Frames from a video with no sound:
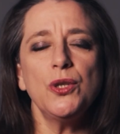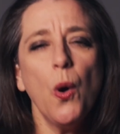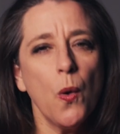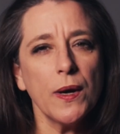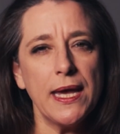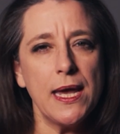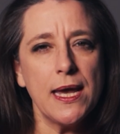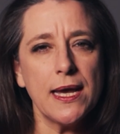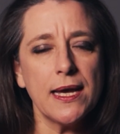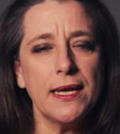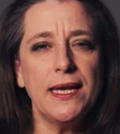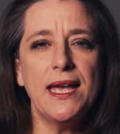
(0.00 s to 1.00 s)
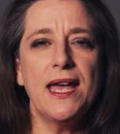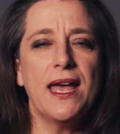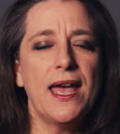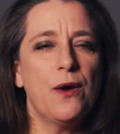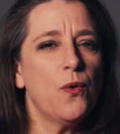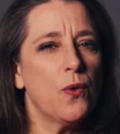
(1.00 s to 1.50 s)
talking,
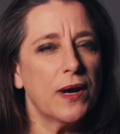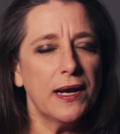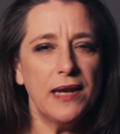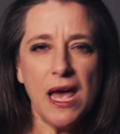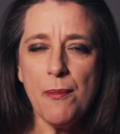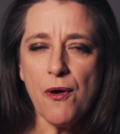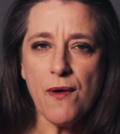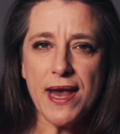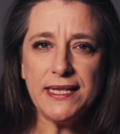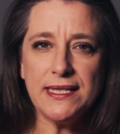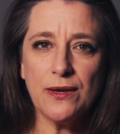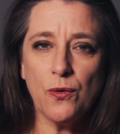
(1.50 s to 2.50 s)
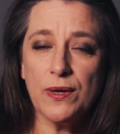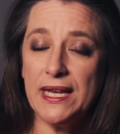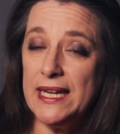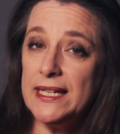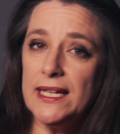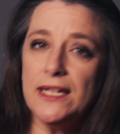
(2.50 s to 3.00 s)
collaborating, or getting